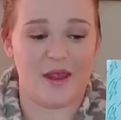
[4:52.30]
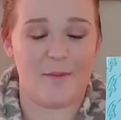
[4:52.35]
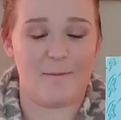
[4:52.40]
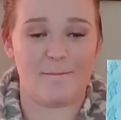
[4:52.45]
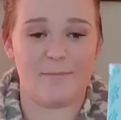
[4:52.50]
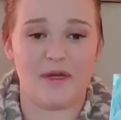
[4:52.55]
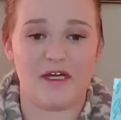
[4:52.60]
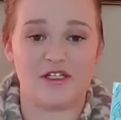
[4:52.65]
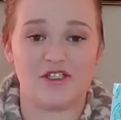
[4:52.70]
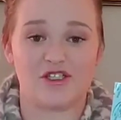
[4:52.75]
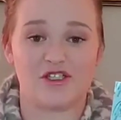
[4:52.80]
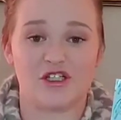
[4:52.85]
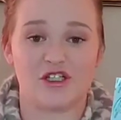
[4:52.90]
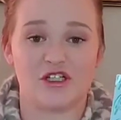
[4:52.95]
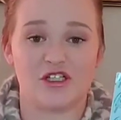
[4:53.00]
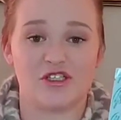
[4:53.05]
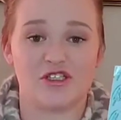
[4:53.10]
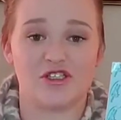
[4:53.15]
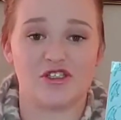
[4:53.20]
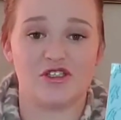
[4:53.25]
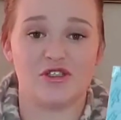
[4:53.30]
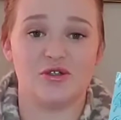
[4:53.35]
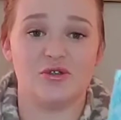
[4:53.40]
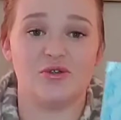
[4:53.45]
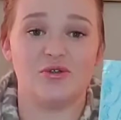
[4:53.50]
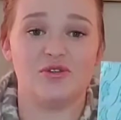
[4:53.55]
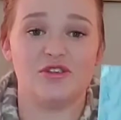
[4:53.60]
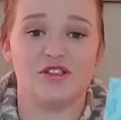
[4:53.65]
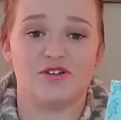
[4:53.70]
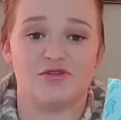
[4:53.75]
measures
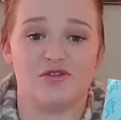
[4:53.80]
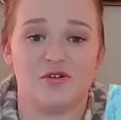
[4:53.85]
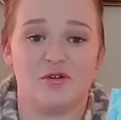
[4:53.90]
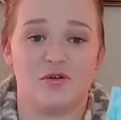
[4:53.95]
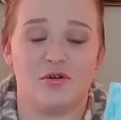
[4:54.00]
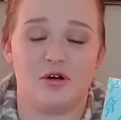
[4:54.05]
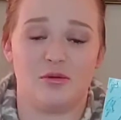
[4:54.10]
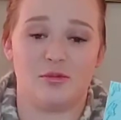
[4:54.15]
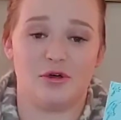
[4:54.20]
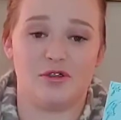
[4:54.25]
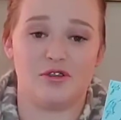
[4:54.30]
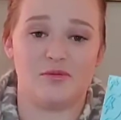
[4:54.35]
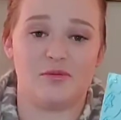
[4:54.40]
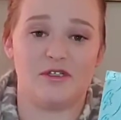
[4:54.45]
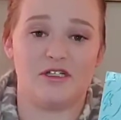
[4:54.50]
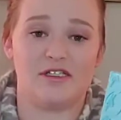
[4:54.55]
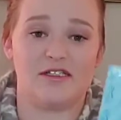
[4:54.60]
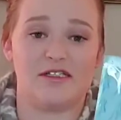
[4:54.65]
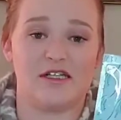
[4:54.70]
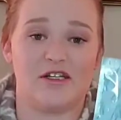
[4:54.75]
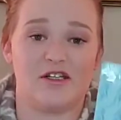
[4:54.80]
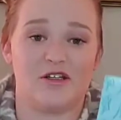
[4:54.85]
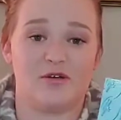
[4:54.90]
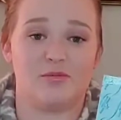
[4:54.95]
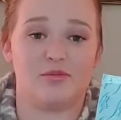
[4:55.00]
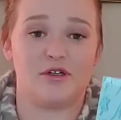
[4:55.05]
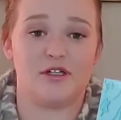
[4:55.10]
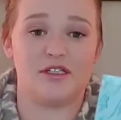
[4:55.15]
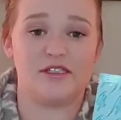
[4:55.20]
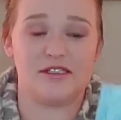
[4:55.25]
2 different hormones because they
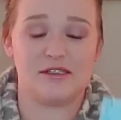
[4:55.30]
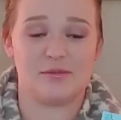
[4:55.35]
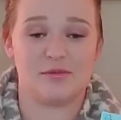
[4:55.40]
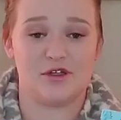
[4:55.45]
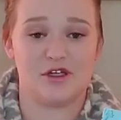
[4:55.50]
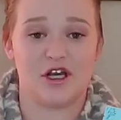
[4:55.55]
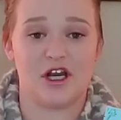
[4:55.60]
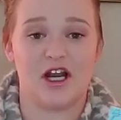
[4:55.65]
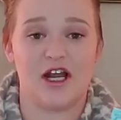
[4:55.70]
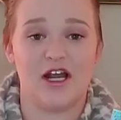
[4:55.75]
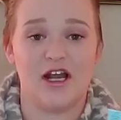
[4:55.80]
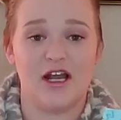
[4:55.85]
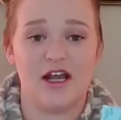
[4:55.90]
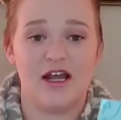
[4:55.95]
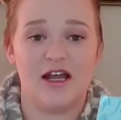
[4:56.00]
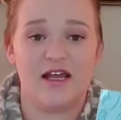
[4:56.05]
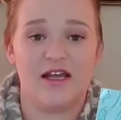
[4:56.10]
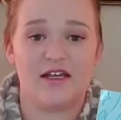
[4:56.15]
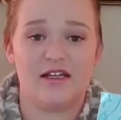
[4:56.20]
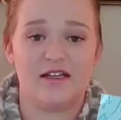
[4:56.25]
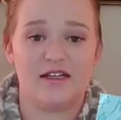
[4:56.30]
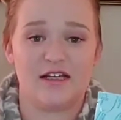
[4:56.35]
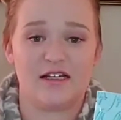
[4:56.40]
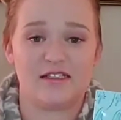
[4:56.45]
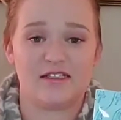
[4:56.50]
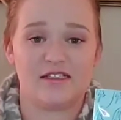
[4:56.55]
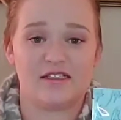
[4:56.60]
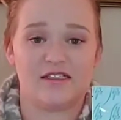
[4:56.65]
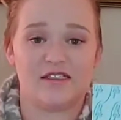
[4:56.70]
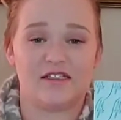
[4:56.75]
look pretty similar, and
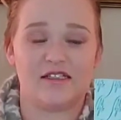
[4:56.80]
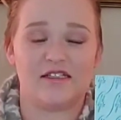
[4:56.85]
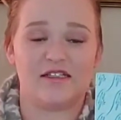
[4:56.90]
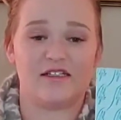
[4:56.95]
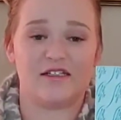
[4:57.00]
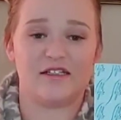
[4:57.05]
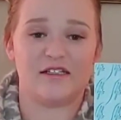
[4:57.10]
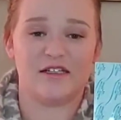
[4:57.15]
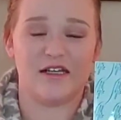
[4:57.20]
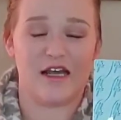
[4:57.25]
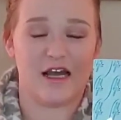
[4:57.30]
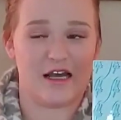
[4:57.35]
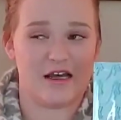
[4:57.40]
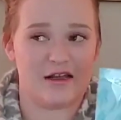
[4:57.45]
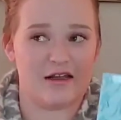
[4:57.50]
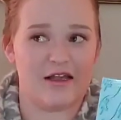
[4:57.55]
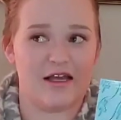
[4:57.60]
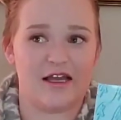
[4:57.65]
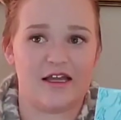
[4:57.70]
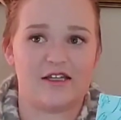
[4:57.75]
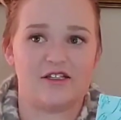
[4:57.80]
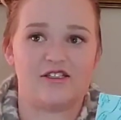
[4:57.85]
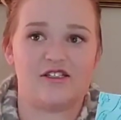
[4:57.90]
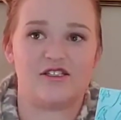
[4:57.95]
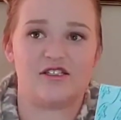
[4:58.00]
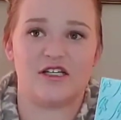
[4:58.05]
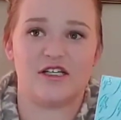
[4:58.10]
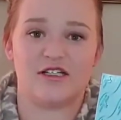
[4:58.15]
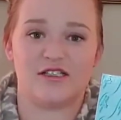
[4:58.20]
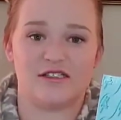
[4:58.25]
that's the
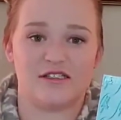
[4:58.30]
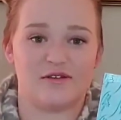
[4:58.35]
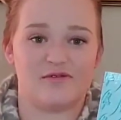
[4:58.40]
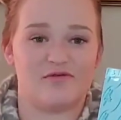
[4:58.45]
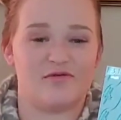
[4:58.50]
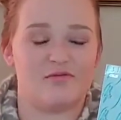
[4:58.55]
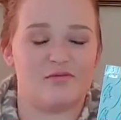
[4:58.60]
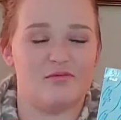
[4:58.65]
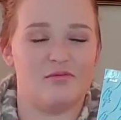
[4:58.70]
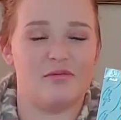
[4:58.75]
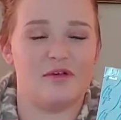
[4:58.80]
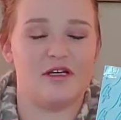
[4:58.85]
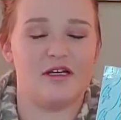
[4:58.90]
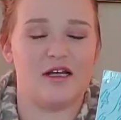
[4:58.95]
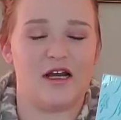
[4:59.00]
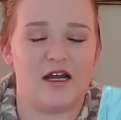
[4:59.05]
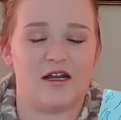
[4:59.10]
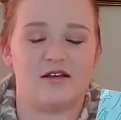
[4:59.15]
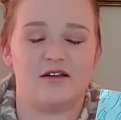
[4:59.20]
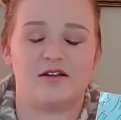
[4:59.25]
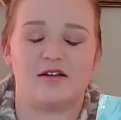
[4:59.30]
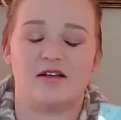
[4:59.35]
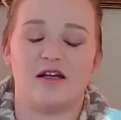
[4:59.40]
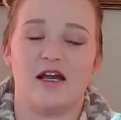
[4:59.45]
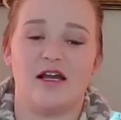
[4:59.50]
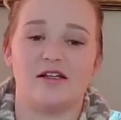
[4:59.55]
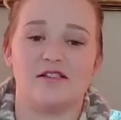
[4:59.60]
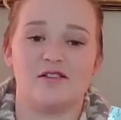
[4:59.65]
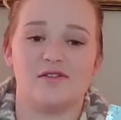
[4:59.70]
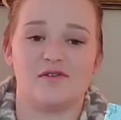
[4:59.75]
LH. I'm not gonna
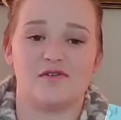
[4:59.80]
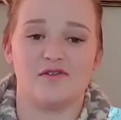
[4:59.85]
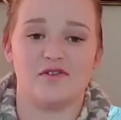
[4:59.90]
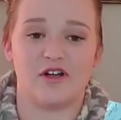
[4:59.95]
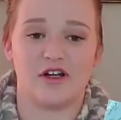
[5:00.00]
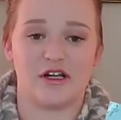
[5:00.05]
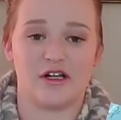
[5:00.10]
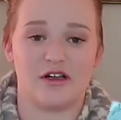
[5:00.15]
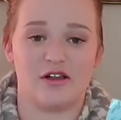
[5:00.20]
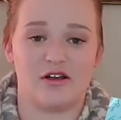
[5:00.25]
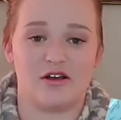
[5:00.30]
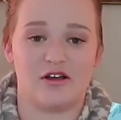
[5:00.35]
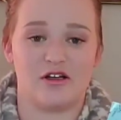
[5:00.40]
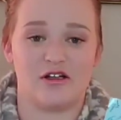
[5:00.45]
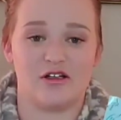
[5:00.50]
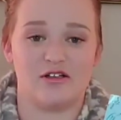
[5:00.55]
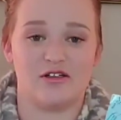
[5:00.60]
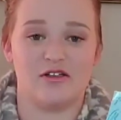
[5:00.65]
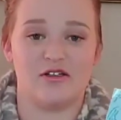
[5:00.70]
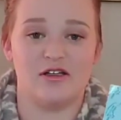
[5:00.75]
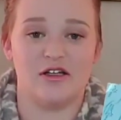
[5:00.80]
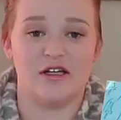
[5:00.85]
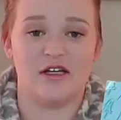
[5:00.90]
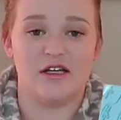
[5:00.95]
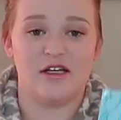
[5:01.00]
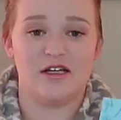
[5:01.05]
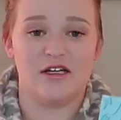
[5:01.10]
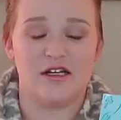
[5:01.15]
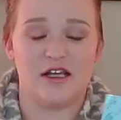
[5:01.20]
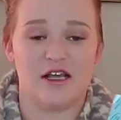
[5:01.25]
lie, it's very long
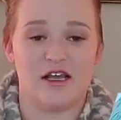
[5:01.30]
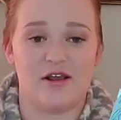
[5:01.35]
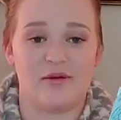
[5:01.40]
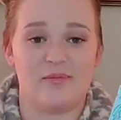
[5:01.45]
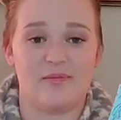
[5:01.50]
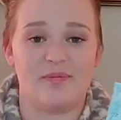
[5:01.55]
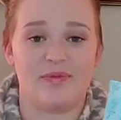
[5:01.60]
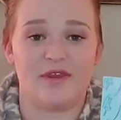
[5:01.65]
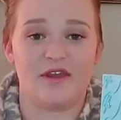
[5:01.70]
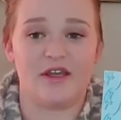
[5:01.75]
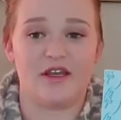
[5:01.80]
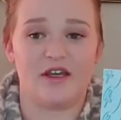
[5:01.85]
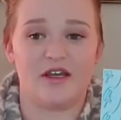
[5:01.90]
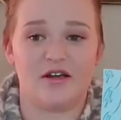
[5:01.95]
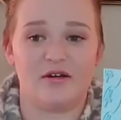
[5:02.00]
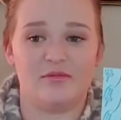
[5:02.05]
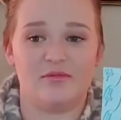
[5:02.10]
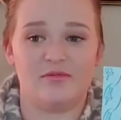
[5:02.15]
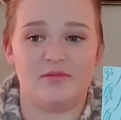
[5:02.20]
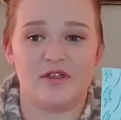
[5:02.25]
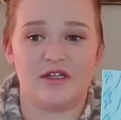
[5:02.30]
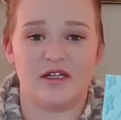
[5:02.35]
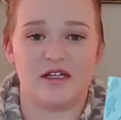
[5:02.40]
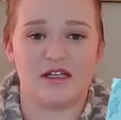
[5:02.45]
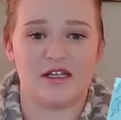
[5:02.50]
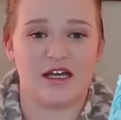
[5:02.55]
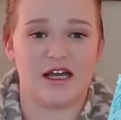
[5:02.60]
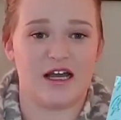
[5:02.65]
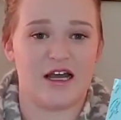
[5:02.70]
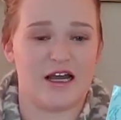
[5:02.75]
named I'm
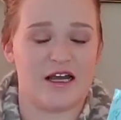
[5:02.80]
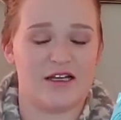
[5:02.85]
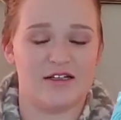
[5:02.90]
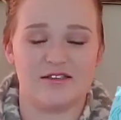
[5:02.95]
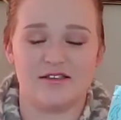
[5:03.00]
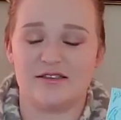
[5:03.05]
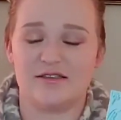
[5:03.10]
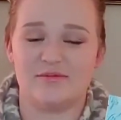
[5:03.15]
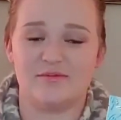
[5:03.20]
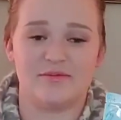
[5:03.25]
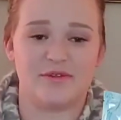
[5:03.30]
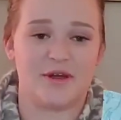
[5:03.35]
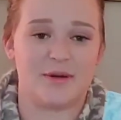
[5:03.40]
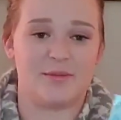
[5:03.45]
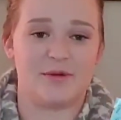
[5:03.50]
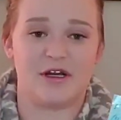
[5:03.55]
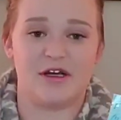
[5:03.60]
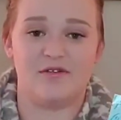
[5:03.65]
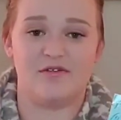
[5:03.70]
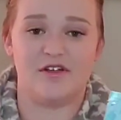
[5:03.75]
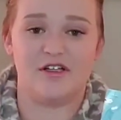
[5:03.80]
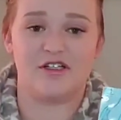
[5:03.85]
not even